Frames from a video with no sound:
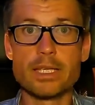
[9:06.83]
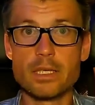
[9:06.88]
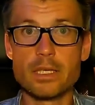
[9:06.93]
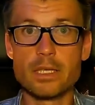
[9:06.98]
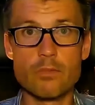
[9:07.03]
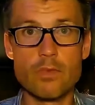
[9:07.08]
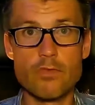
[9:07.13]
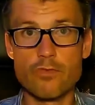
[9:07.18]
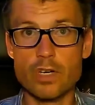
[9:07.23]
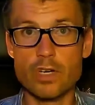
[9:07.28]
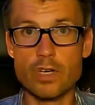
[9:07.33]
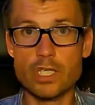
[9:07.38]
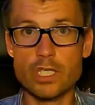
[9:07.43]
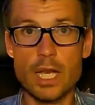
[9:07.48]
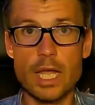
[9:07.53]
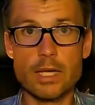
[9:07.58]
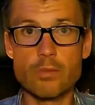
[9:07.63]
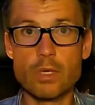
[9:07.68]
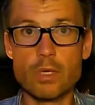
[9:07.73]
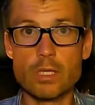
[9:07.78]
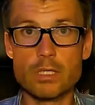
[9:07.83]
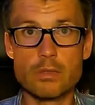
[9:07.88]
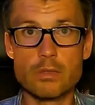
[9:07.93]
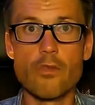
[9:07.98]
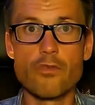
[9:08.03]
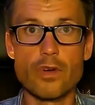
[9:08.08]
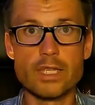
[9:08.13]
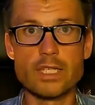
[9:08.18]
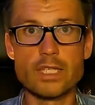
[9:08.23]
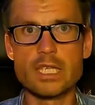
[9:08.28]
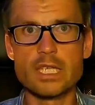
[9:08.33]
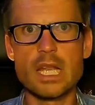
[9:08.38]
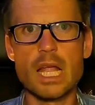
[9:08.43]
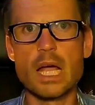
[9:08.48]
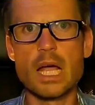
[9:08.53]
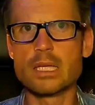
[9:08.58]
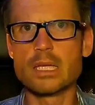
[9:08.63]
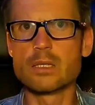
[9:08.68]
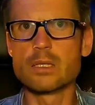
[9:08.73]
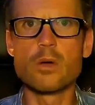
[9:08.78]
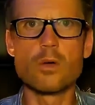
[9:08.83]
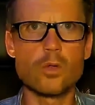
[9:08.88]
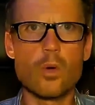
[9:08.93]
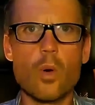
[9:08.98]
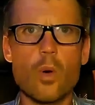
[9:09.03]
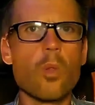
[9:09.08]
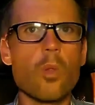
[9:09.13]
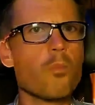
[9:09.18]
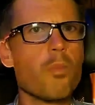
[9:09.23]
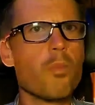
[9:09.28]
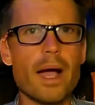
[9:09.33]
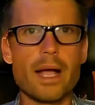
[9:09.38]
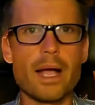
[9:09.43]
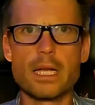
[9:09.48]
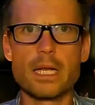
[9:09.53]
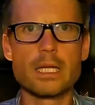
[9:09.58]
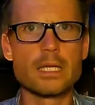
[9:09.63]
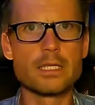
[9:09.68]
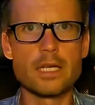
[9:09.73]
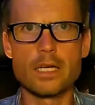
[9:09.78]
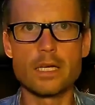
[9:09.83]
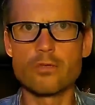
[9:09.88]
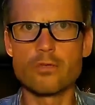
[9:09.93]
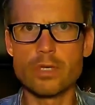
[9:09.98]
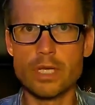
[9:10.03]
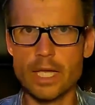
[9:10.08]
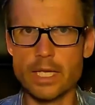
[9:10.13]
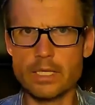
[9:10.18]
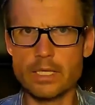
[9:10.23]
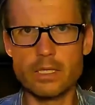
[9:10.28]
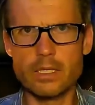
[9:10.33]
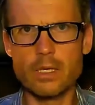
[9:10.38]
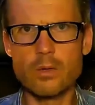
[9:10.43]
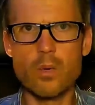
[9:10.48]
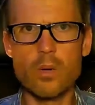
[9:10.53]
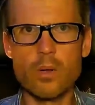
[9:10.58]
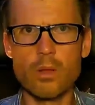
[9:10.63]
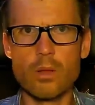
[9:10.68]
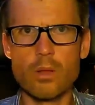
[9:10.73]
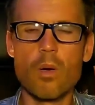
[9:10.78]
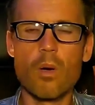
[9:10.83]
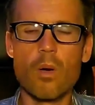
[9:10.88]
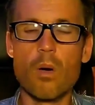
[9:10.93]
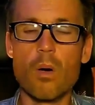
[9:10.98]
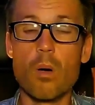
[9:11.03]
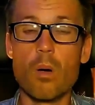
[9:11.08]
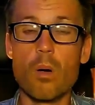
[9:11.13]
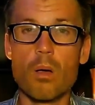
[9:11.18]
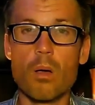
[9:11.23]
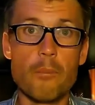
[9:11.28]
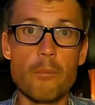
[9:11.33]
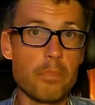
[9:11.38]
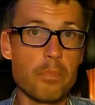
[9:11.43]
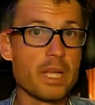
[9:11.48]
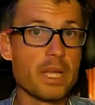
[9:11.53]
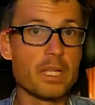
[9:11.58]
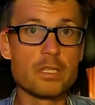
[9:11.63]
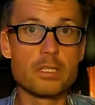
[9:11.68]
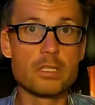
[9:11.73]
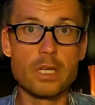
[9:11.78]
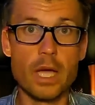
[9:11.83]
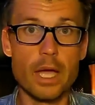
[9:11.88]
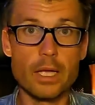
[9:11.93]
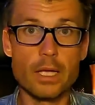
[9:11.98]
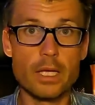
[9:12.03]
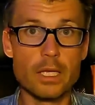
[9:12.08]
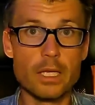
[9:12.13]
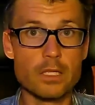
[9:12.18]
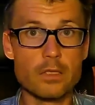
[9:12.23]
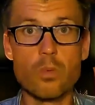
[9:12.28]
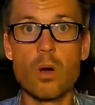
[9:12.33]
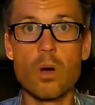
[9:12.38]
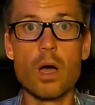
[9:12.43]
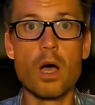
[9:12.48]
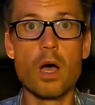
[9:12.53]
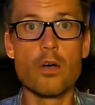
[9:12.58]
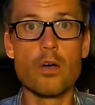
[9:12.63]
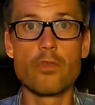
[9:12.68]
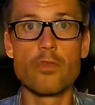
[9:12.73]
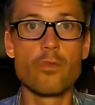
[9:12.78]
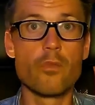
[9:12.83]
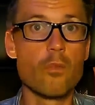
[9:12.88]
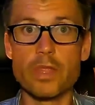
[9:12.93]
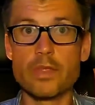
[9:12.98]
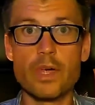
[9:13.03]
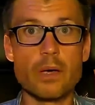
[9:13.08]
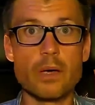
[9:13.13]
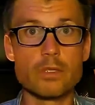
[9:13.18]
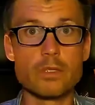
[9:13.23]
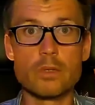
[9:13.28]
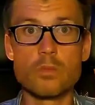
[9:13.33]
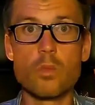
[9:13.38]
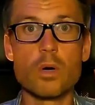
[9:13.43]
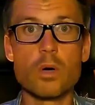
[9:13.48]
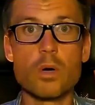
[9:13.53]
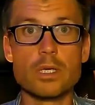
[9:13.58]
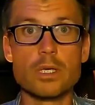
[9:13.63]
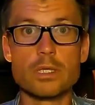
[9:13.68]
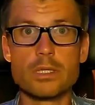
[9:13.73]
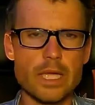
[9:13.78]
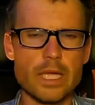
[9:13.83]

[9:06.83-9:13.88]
them with fresher language. Phrases like, not all backlings are created equal, or a picture is worth 1,000 words.